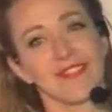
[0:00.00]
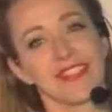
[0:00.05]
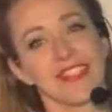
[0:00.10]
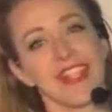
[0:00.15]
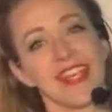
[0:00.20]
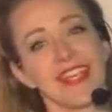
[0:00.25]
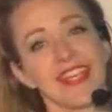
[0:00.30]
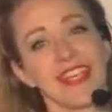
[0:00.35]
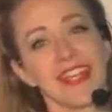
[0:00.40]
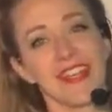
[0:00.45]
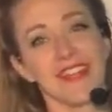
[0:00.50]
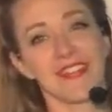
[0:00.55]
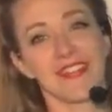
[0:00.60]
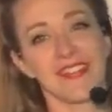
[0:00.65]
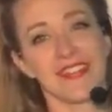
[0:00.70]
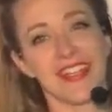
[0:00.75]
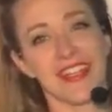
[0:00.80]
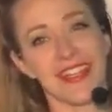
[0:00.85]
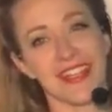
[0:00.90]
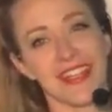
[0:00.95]
Tucking
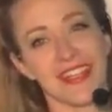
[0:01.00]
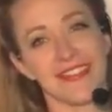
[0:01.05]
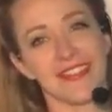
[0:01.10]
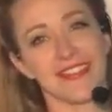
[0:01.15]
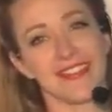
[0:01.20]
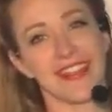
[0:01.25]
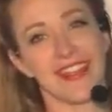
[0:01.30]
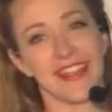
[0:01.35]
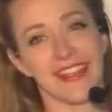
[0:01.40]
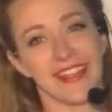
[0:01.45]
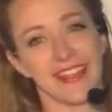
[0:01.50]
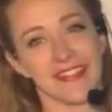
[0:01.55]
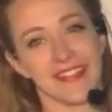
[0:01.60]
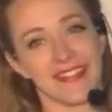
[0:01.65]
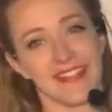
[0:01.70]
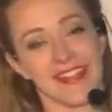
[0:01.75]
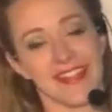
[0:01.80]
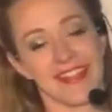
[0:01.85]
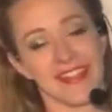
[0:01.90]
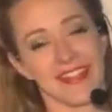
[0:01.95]
under, tucking under, tucking
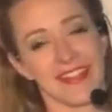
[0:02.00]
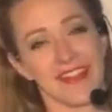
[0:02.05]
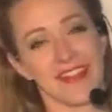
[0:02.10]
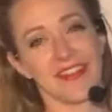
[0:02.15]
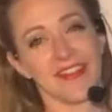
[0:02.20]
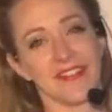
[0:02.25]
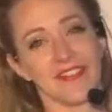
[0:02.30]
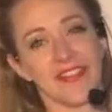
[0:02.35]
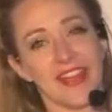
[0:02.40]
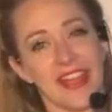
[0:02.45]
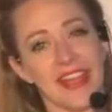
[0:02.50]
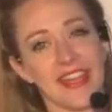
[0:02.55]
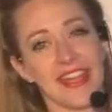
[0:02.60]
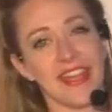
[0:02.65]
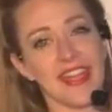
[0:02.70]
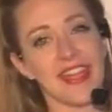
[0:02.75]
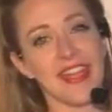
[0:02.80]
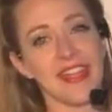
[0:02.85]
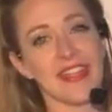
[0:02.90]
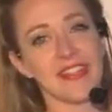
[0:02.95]
under, tucking under,
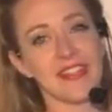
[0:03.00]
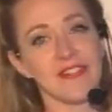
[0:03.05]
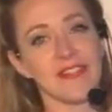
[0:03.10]
right?